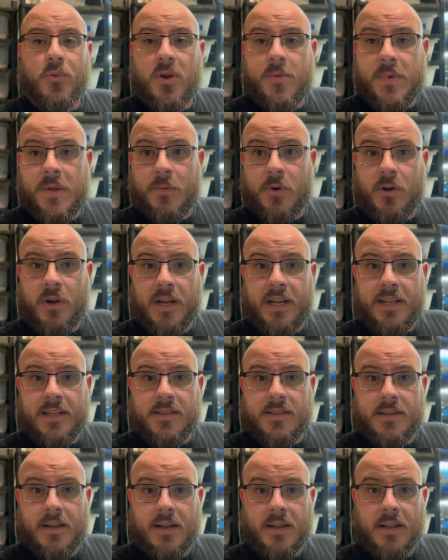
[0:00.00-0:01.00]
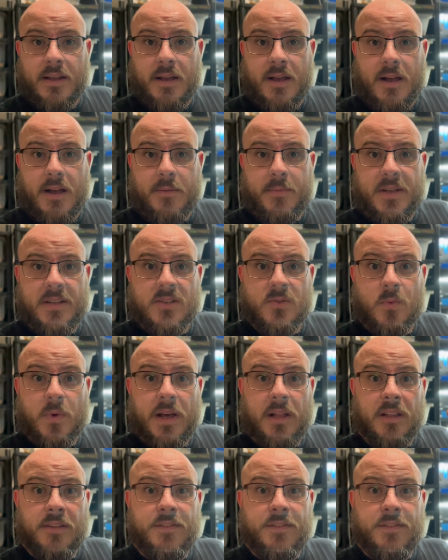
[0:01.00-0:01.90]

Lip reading: premiumcrickets.com as well